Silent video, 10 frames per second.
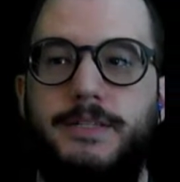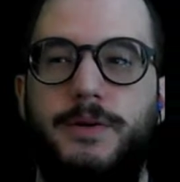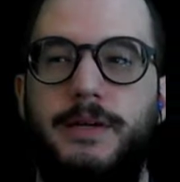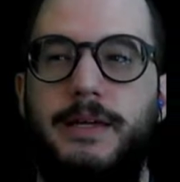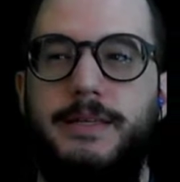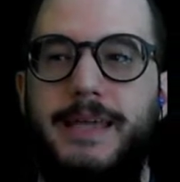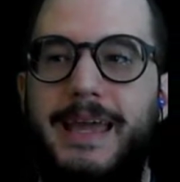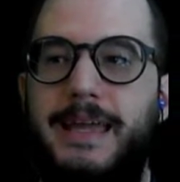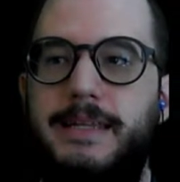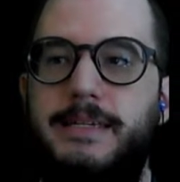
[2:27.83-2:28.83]
So is
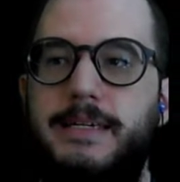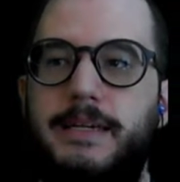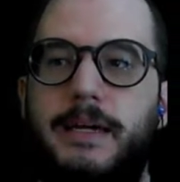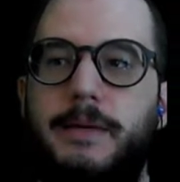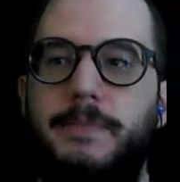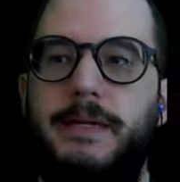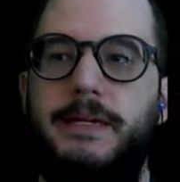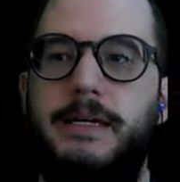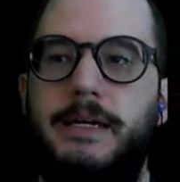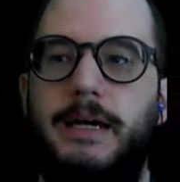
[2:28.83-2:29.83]
18 going to be